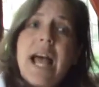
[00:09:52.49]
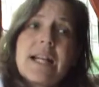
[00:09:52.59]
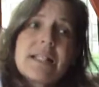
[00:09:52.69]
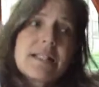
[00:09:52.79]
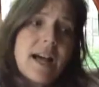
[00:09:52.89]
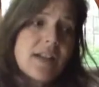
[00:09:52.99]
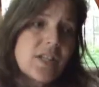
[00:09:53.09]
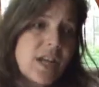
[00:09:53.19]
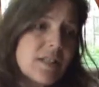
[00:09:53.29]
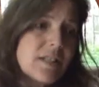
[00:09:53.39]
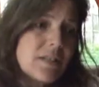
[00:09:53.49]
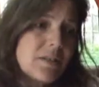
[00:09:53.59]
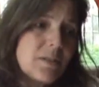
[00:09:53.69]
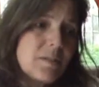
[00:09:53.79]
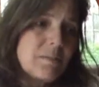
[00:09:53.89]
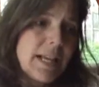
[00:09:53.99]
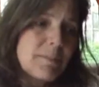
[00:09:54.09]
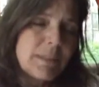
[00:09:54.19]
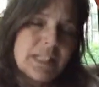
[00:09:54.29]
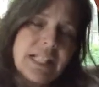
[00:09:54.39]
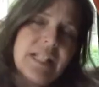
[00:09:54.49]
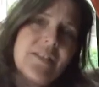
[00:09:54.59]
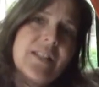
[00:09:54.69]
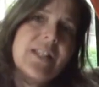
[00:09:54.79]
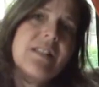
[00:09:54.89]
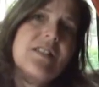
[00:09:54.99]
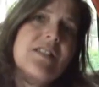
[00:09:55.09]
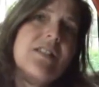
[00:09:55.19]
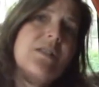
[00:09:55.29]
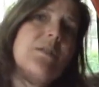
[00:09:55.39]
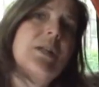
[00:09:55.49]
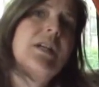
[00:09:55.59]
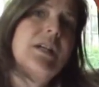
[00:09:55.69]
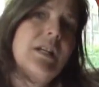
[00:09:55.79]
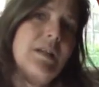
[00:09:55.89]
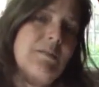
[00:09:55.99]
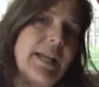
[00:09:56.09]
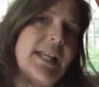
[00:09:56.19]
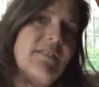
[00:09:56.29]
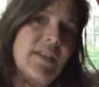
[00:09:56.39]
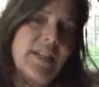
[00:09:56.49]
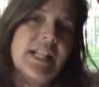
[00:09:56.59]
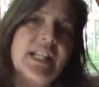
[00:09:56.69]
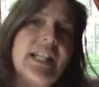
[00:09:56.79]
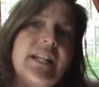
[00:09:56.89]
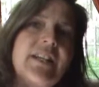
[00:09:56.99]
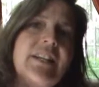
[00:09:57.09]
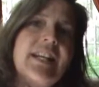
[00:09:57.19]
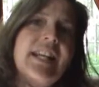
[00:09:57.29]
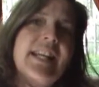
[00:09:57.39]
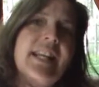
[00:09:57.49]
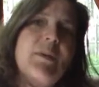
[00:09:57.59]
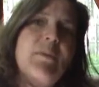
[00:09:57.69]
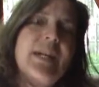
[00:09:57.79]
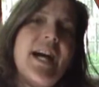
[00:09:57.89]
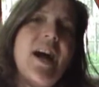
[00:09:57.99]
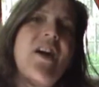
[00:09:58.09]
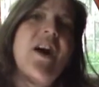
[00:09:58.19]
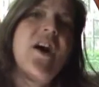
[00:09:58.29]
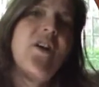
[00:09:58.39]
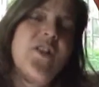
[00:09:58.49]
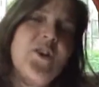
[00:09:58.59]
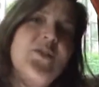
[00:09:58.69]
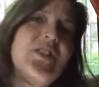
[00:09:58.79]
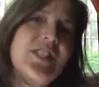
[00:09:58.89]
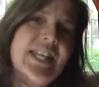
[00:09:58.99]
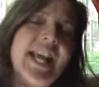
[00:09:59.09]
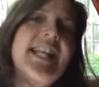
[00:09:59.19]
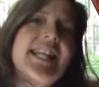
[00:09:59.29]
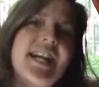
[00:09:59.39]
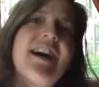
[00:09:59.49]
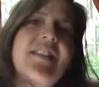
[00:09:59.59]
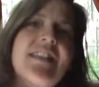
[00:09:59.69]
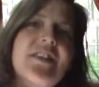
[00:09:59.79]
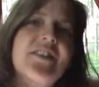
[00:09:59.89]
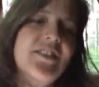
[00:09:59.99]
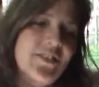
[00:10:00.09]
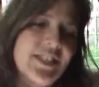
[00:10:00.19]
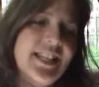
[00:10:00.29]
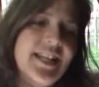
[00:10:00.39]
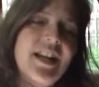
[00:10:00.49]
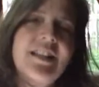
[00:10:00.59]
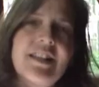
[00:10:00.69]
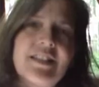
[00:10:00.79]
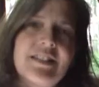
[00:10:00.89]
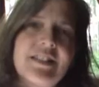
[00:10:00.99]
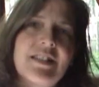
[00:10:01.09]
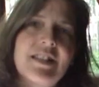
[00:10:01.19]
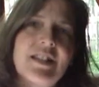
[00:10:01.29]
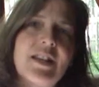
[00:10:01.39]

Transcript: And it's not just to make believe, it's to make it very clear that we are, although standing on the earth or sitting on the earth,